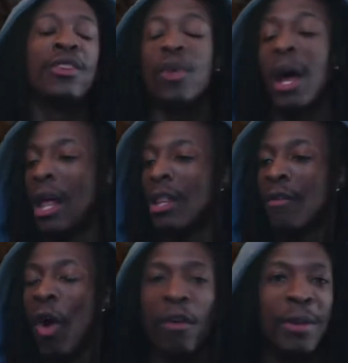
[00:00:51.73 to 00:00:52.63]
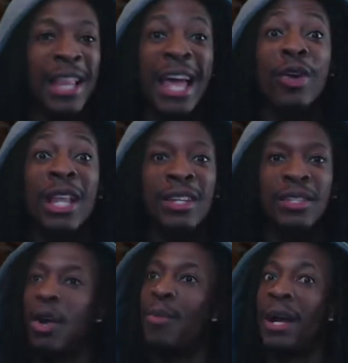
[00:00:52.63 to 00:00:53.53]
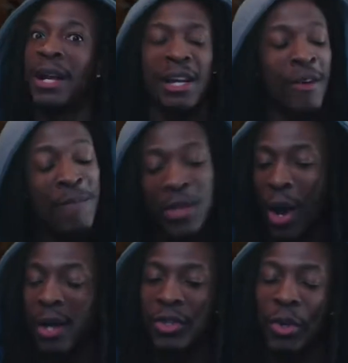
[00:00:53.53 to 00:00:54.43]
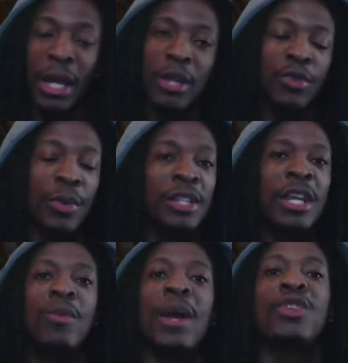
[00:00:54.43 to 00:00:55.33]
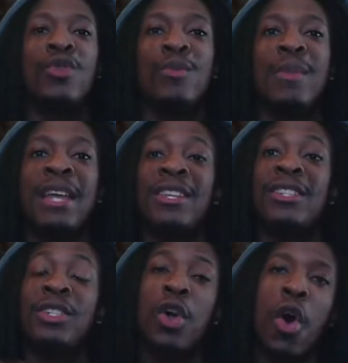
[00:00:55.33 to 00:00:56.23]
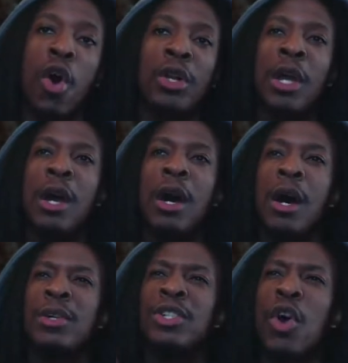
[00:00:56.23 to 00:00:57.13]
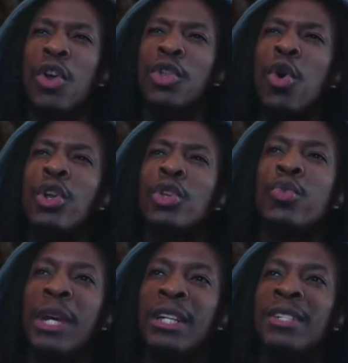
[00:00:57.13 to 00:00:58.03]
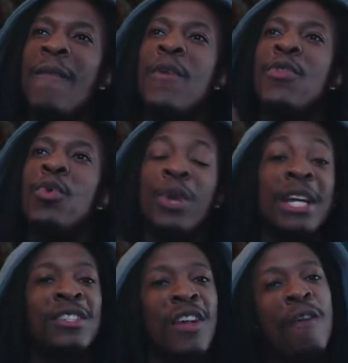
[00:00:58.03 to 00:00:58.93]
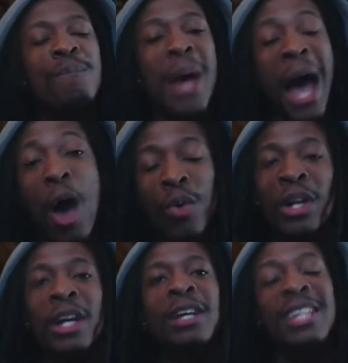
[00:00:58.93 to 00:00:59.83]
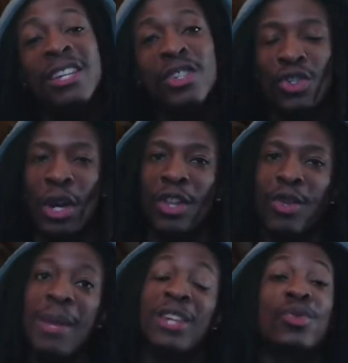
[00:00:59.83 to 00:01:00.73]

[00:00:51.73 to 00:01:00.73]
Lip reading: So I love all the Legolas. Oh my gosh. So let's get right to it, man. This is called The Lord of the Rings, The Rings of Power teaser trailer, man.